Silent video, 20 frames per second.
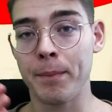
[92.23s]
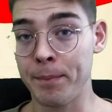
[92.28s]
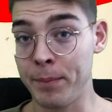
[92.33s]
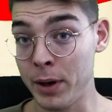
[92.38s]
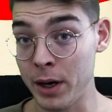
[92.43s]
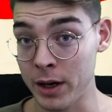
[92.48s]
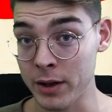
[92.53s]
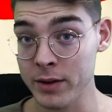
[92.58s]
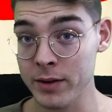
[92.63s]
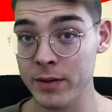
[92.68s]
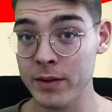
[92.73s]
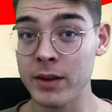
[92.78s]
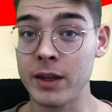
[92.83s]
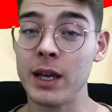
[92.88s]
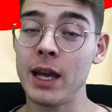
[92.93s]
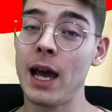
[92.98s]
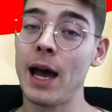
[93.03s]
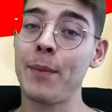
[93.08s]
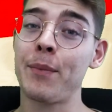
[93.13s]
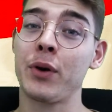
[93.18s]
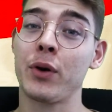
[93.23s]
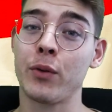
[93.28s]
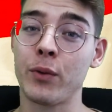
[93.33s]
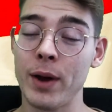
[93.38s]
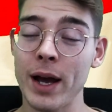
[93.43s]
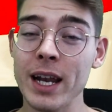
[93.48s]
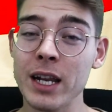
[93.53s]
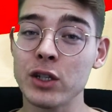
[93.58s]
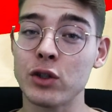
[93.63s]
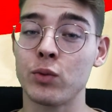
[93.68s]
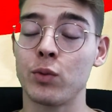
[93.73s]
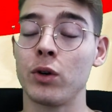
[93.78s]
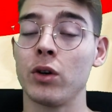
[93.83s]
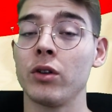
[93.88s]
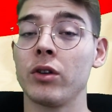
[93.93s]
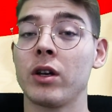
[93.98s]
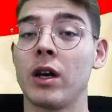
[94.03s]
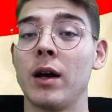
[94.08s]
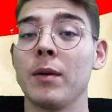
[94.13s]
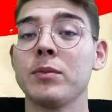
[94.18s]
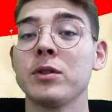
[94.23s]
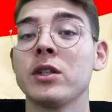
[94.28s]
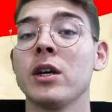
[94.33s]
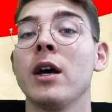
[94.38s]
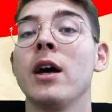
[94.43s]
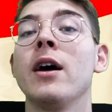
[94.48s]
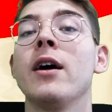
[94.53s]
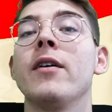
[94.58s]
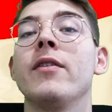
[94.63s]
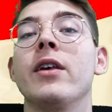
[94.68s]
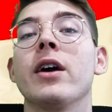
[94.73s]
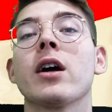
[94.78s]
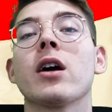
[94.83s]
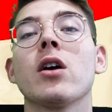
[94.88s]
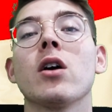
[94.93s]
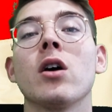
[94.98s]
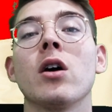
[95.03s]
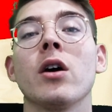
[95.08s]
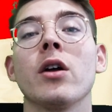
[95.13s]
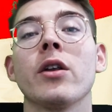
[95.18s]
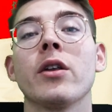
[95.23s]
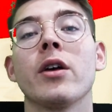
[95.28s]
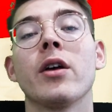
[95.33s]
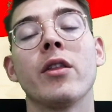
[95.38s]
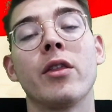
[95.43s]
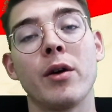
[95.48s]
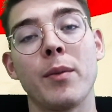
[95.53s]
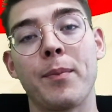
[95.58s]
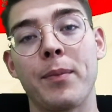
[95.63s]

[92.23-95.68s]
But the Apparatus World Cups, they're on the